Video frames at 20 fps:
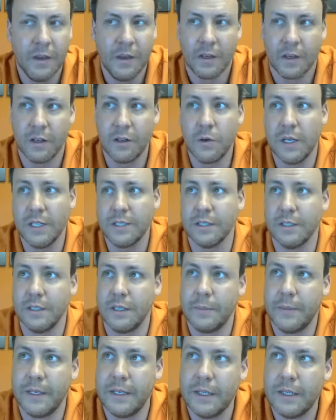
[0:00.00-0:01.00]
good question.
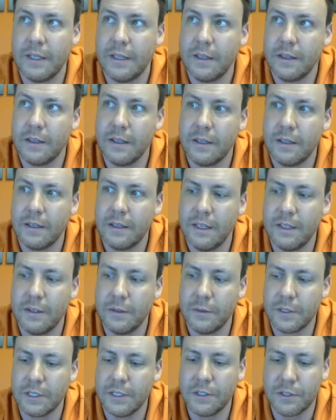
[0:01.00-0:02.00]
I mean, it
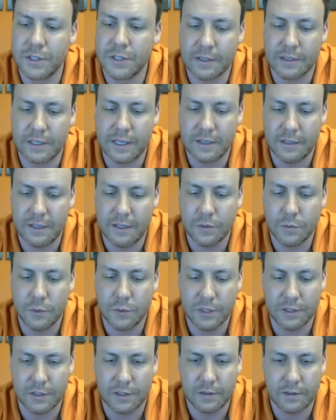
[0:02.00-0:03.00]
was interesting because this
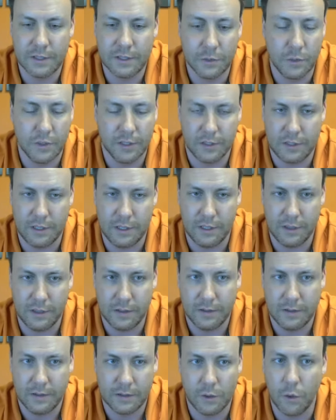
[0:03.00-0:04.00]
was the
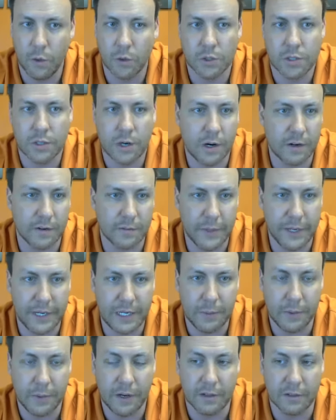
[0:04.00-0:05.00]
whole start of
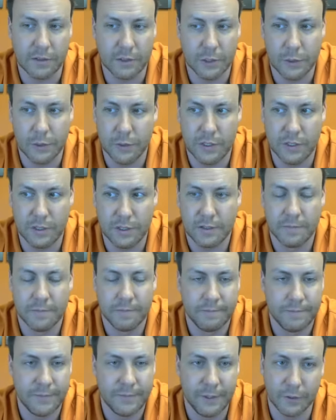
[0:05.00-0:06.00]
Mighty Paw. So it was
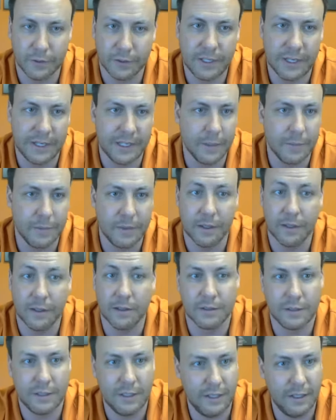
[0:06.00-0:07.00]
setting up the
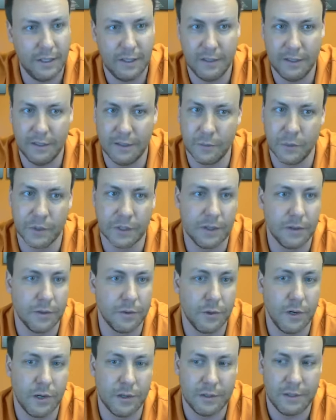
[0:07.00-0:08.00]
LLC and working
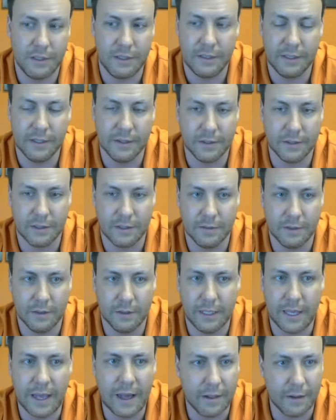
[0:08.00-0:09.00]
through all the details of the
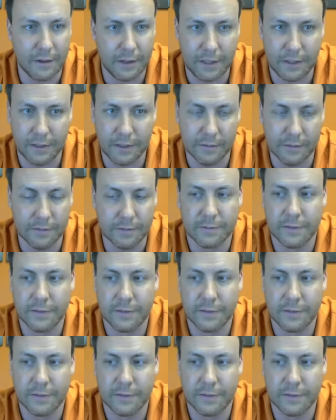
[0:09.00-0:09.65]
legality of